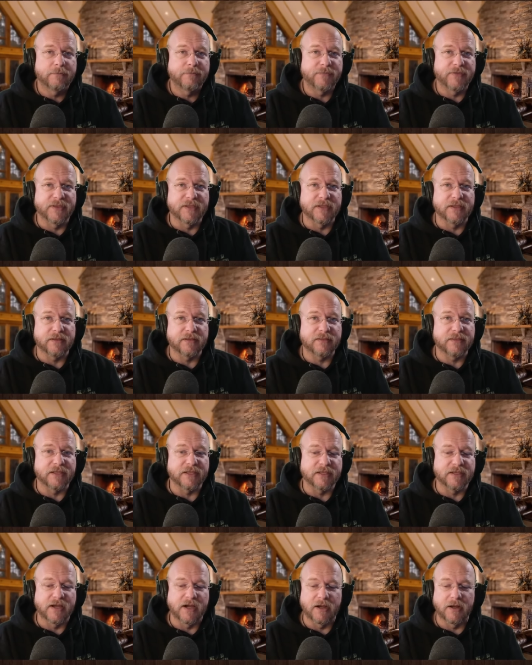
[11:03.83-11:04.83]

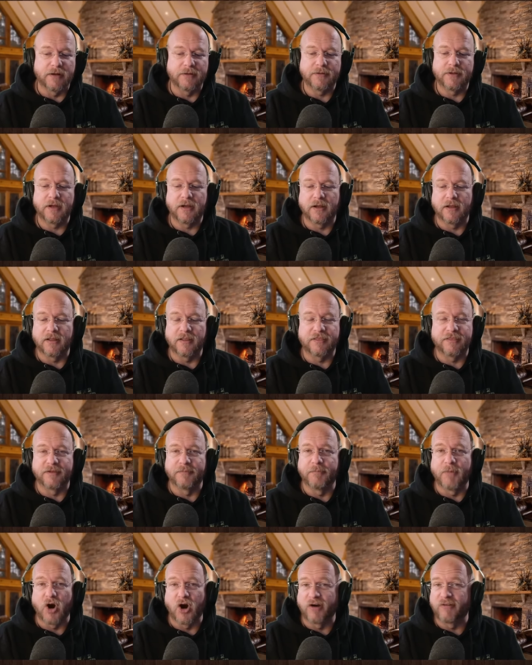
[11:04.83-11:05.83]
The
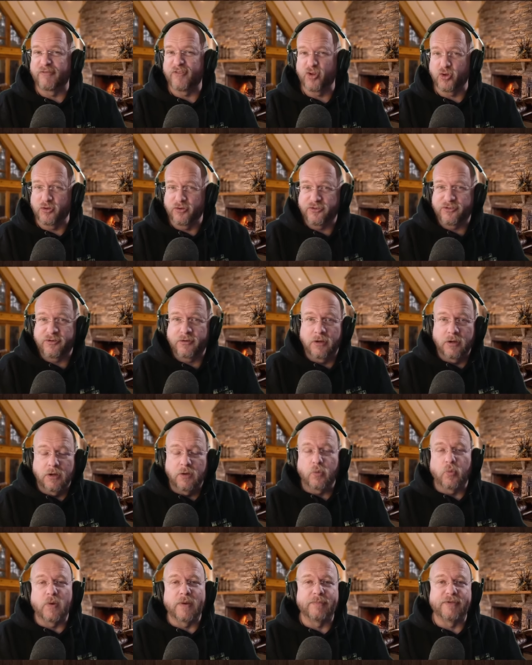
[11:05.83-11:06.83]
Marvels,
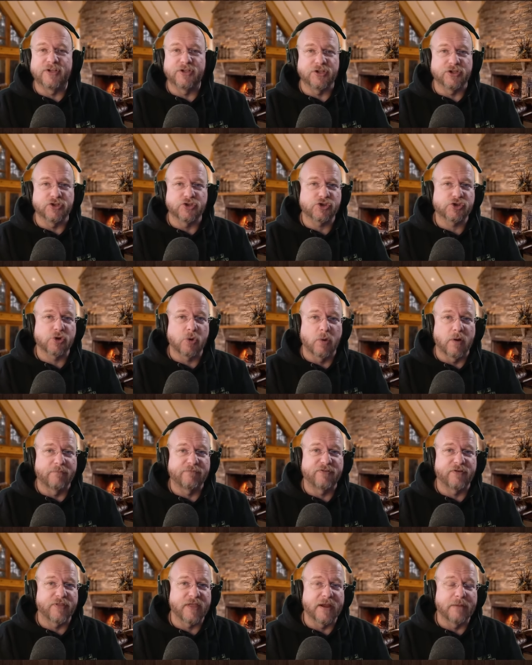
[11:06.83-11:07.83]
women didn't show
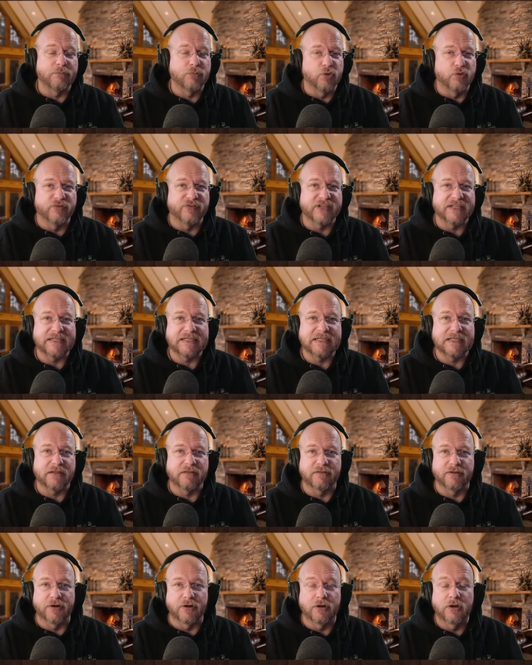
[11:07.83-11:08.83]
up for that movie
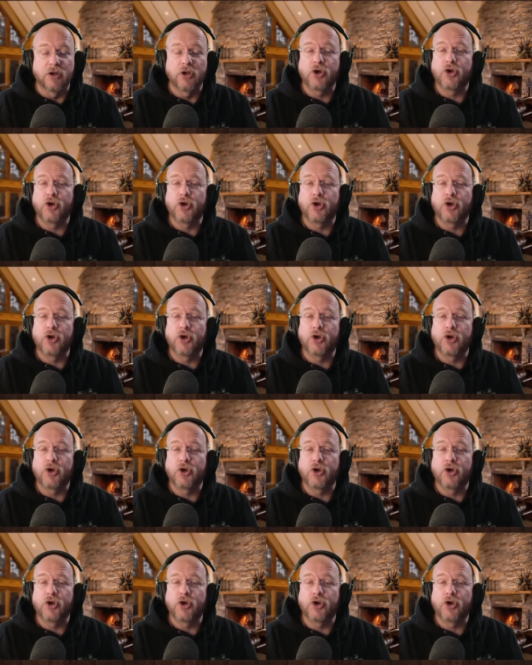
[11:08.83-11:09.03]
either.